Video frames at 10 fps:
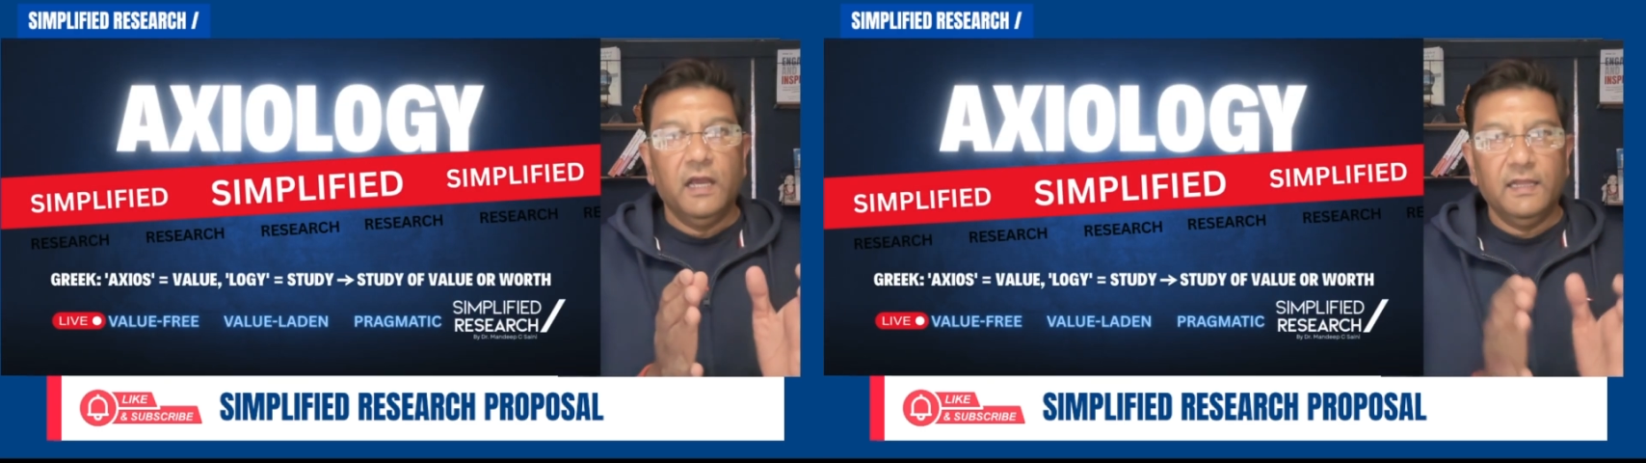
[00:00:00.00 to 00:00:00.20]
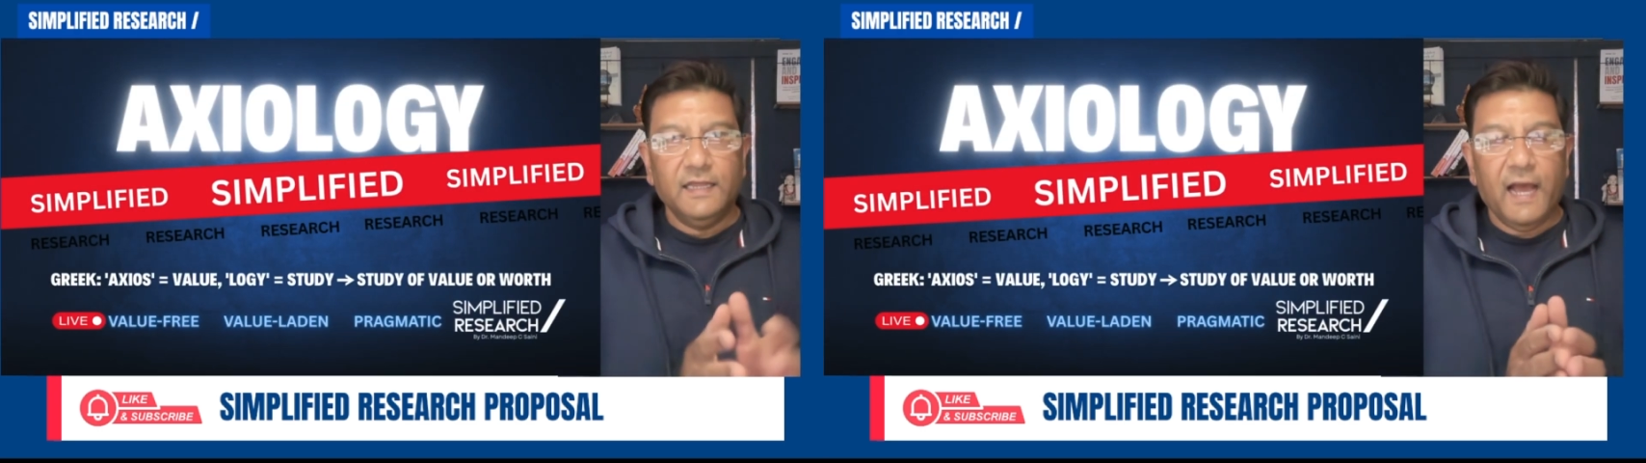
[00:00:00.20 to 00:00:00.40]

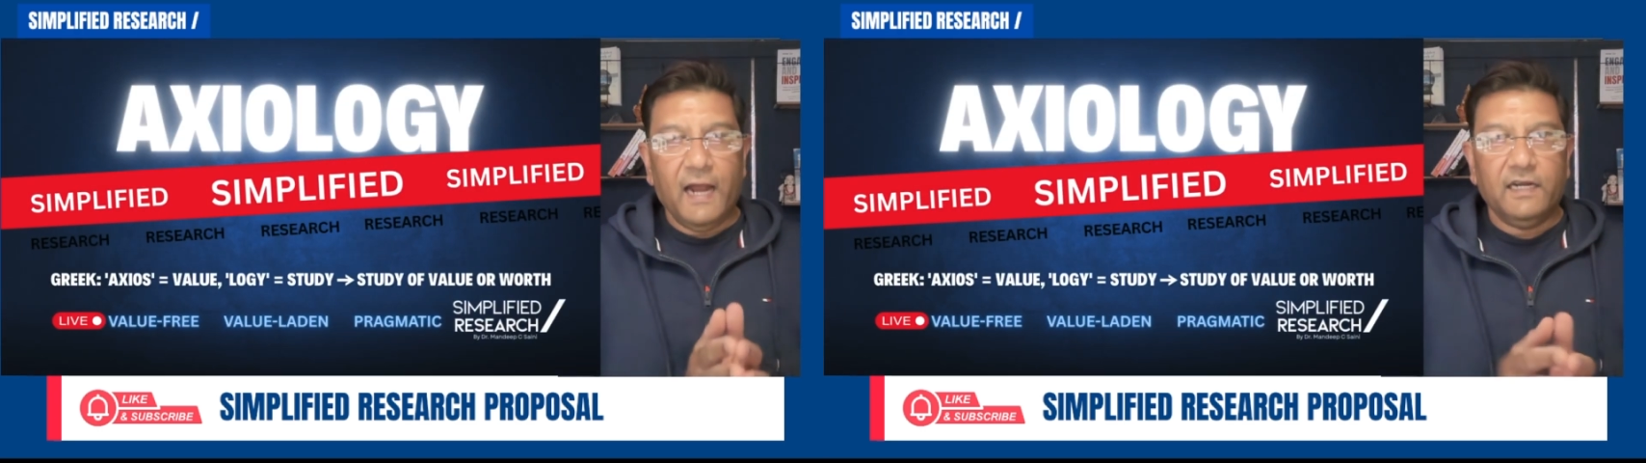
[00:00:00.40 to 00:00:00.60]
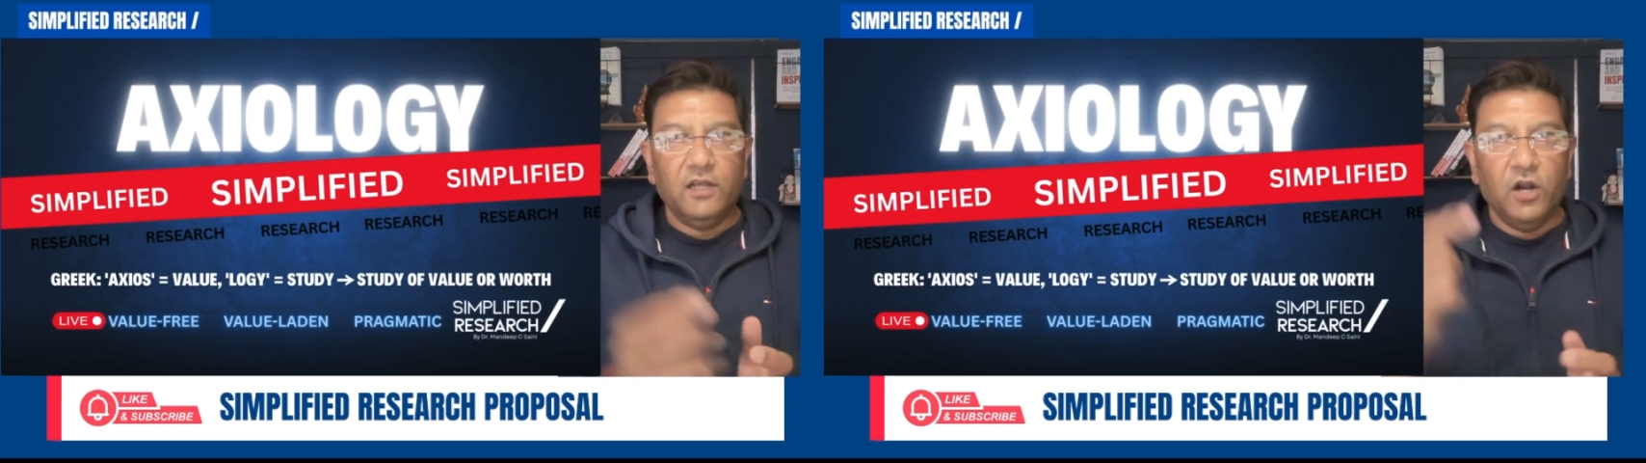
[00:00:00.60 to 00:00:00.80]
In
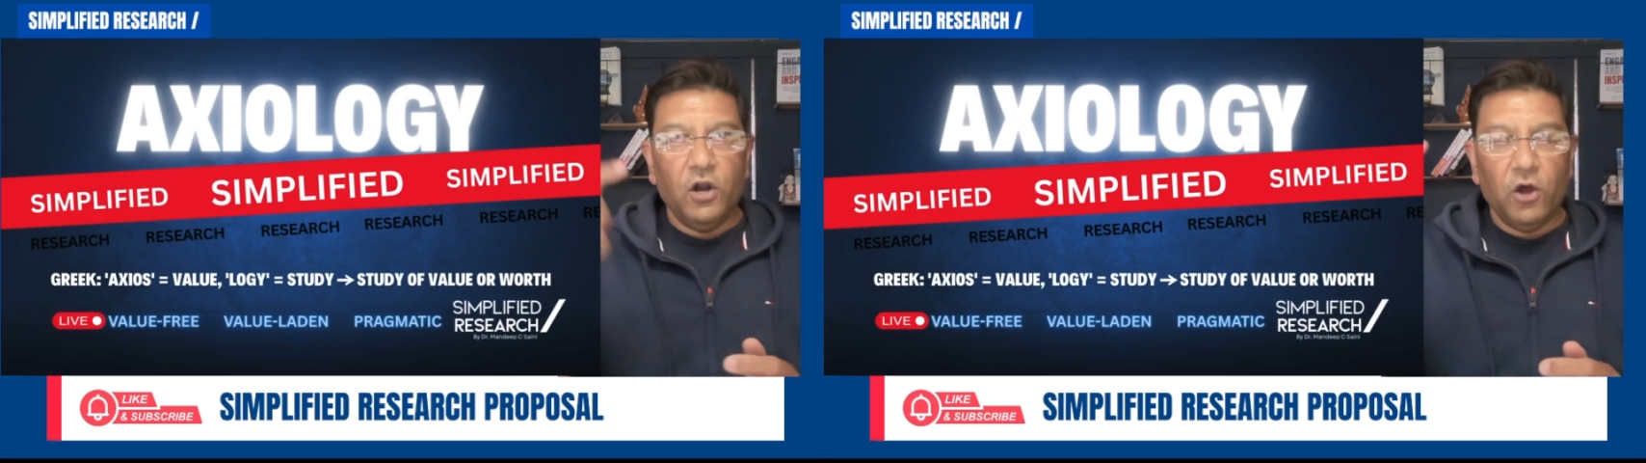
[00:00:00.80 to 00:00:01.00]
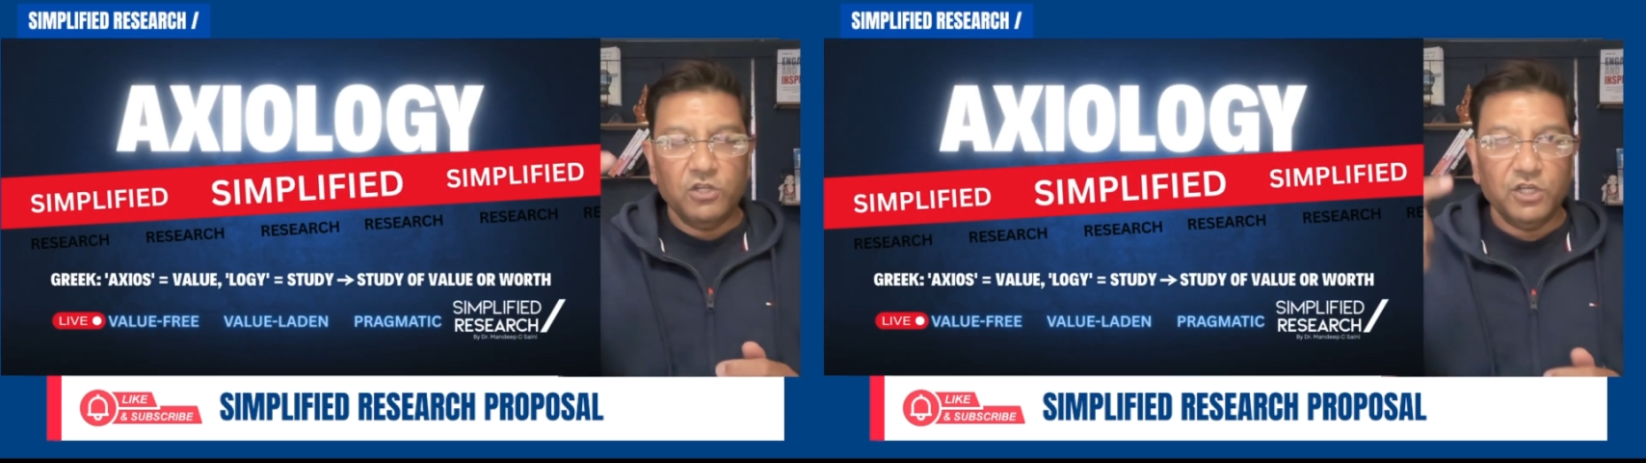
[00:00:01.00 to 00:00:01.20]
that,
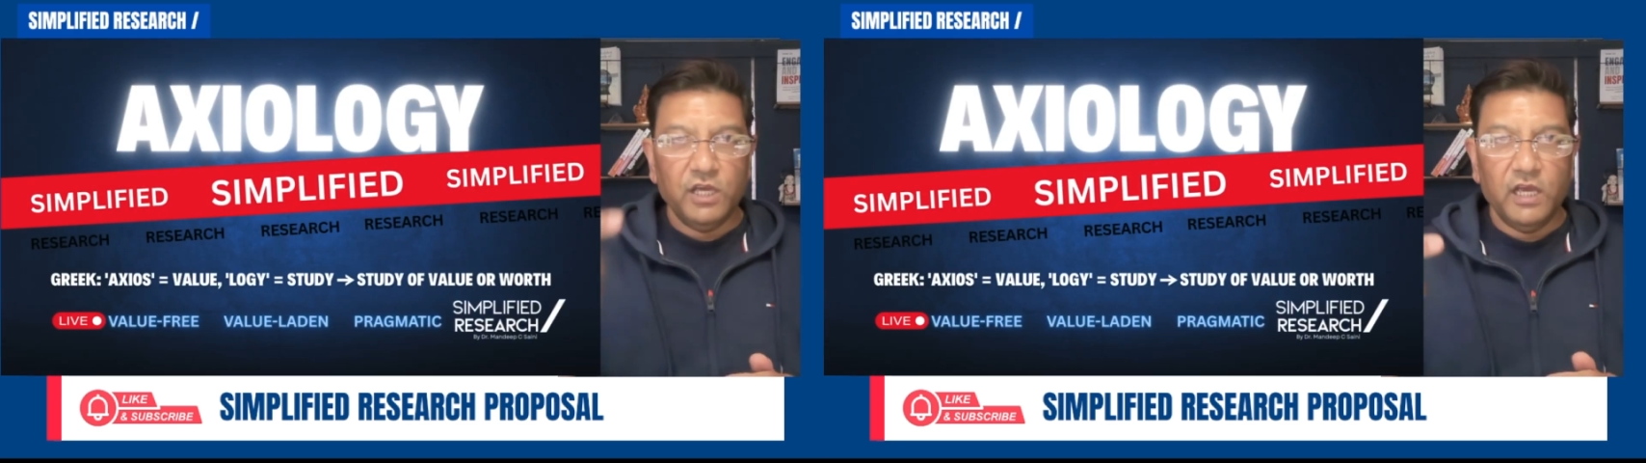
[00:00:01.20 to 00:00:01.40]
logy